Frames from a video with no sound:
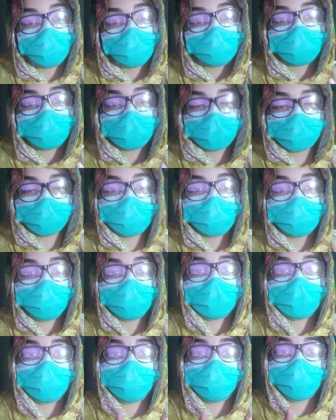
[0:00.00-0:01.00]
skills we
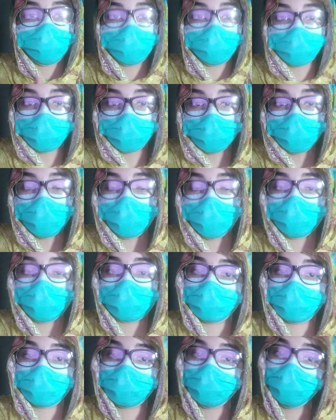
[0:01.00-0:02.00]
need to know or we need
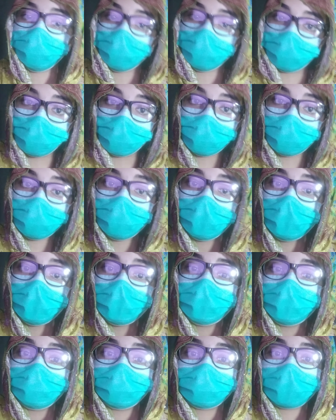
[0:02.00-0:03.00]
to learn
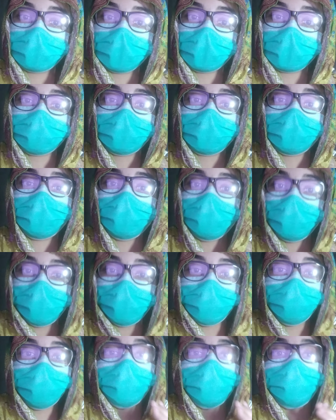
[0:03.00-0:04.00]
that can help
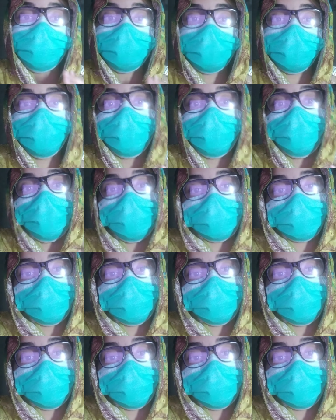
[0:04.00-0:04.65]
us earn up to